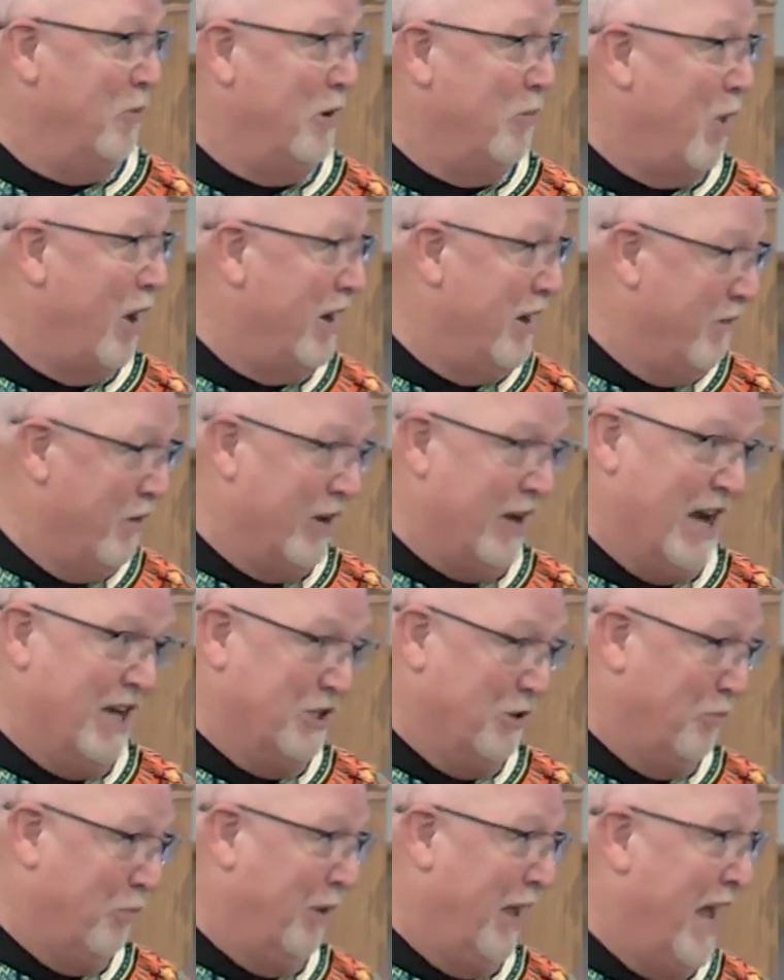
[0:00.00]
He bought different
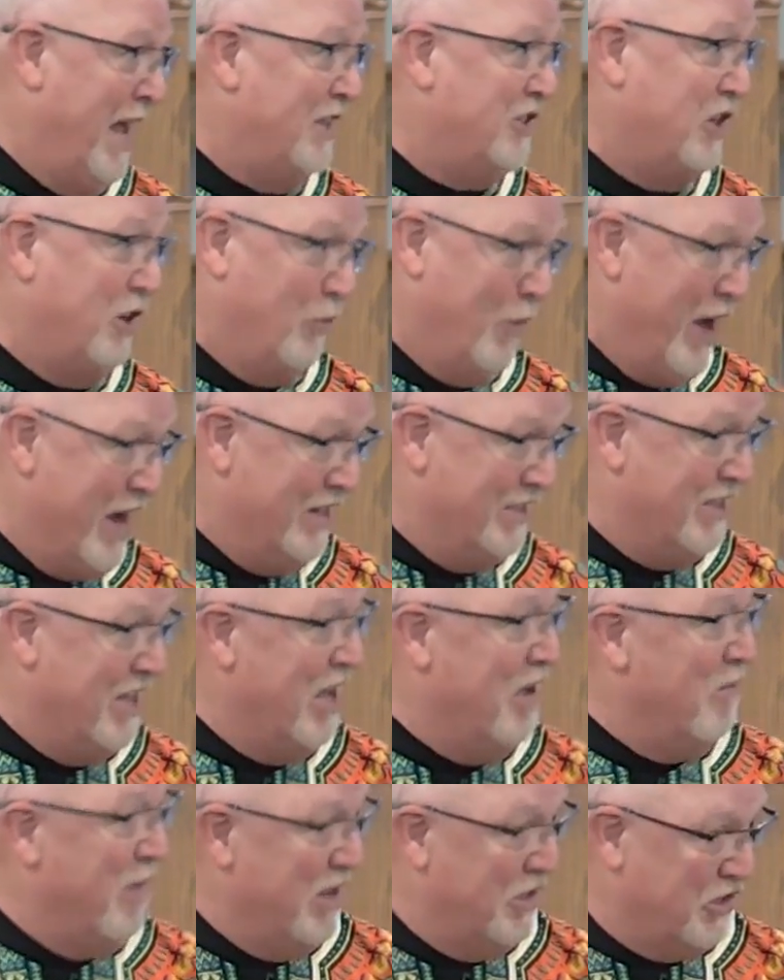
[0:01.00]
kinds of plants and raised
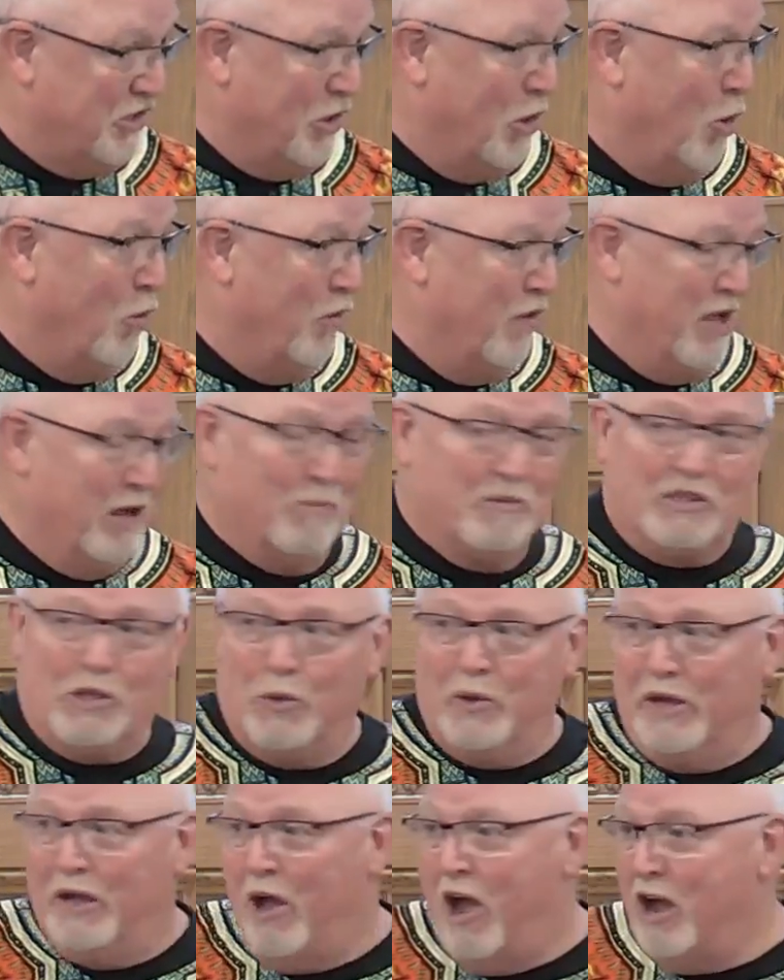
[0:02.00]
them and sold them,
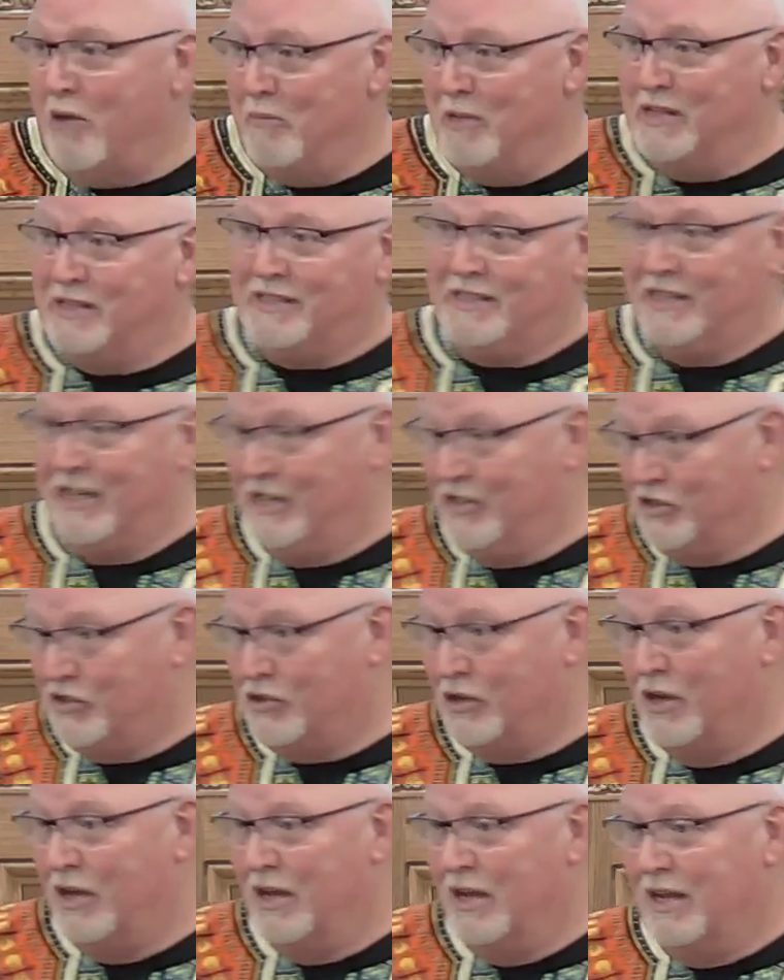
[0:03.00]
so he augments
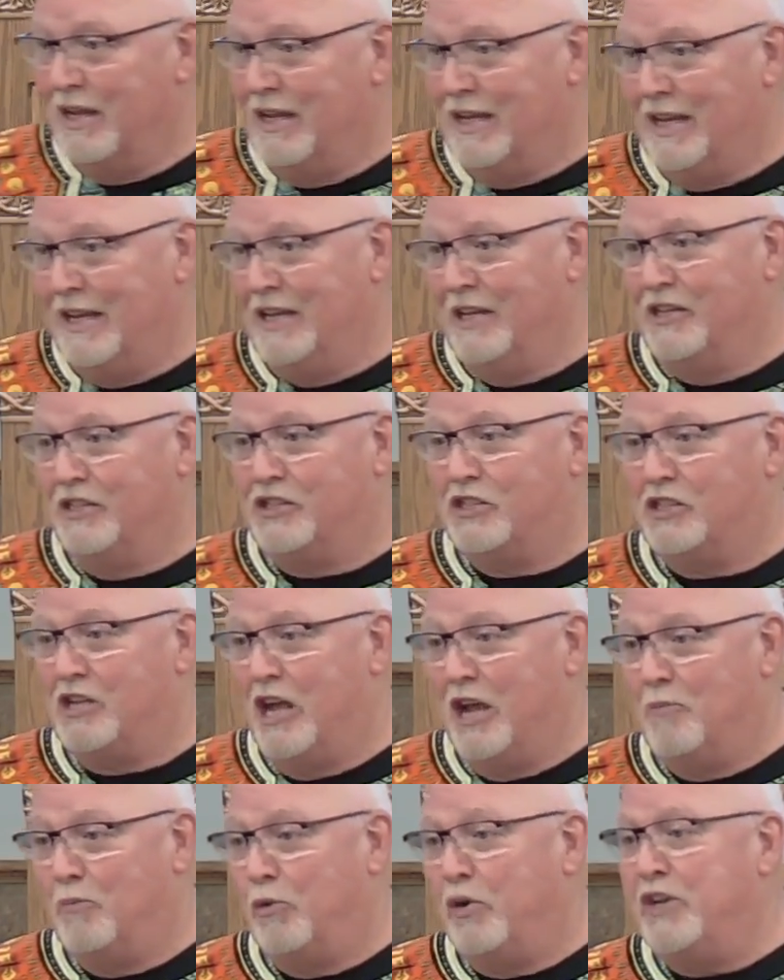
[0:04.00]
his
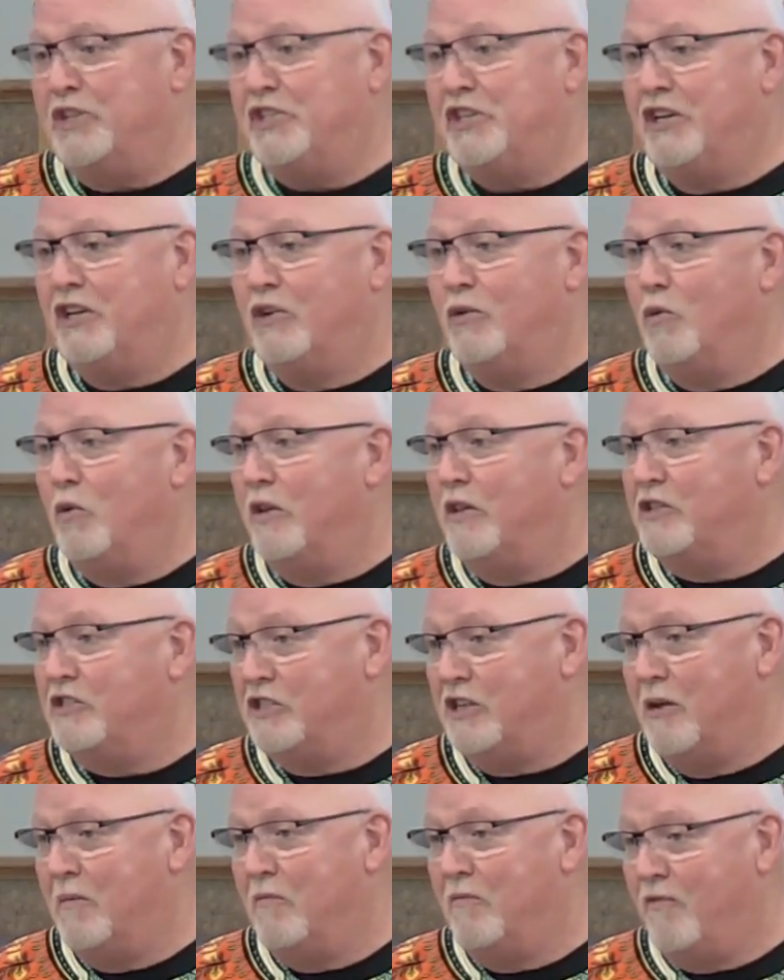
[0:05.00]
preaching with
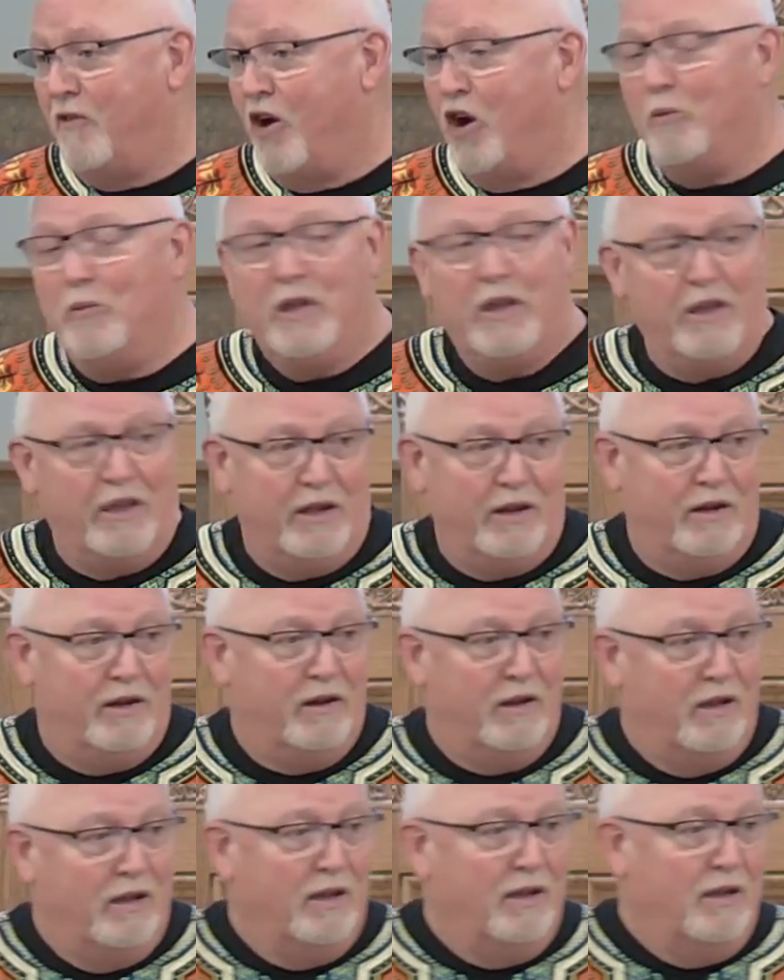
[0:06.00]
some farming
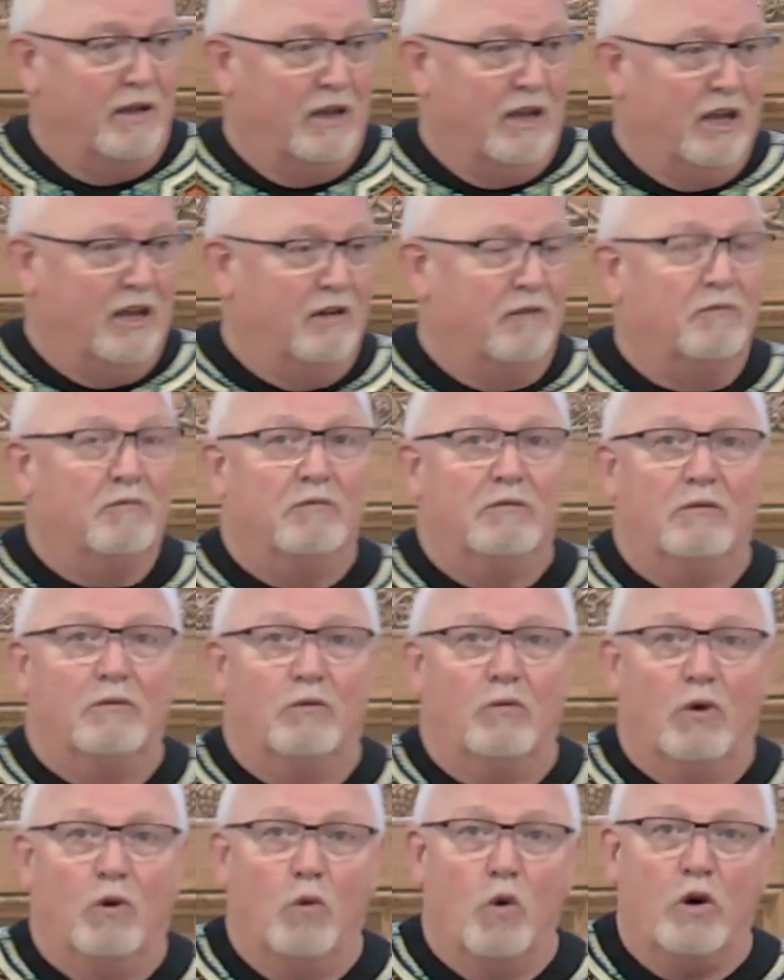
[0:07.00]
and
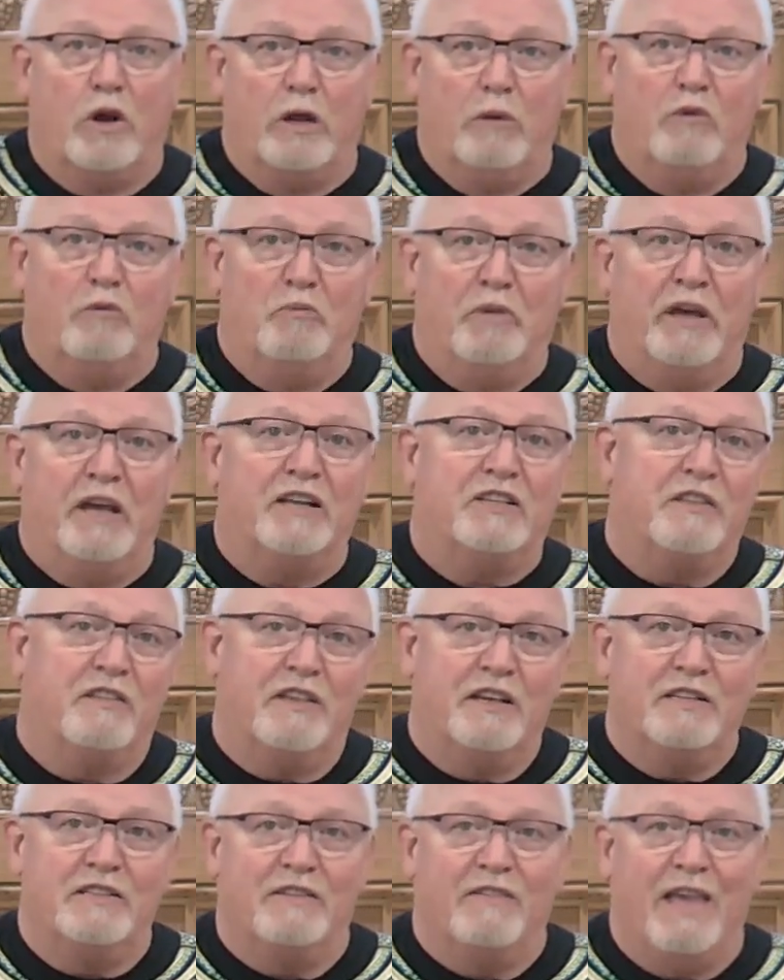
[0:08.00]
working with pigs and
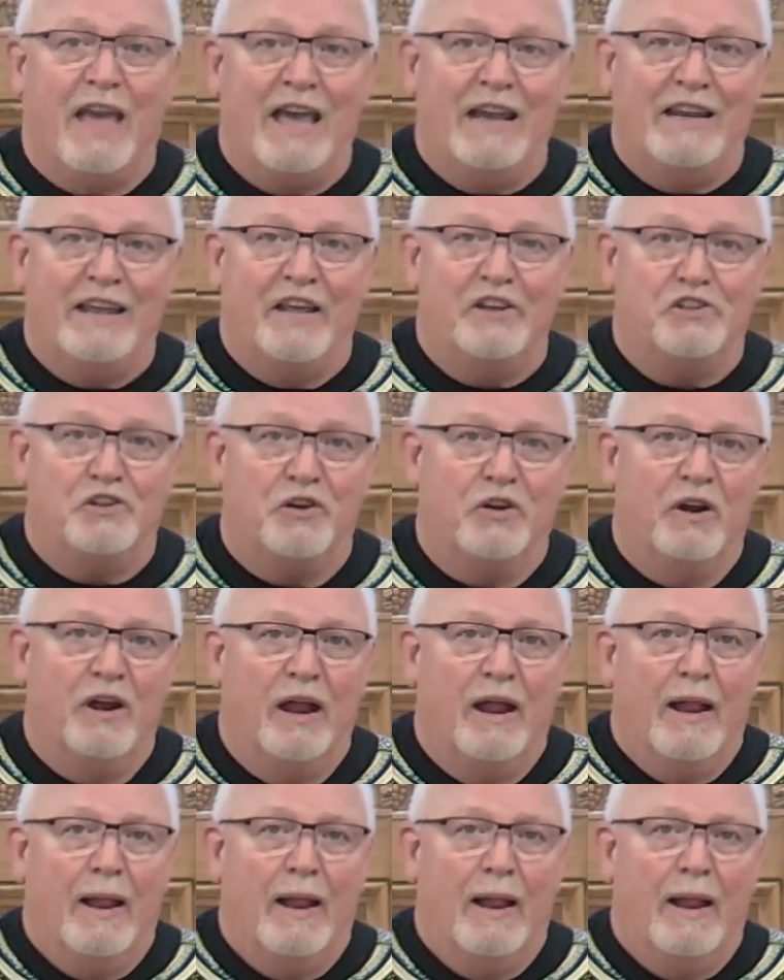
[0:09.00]
things of that nature.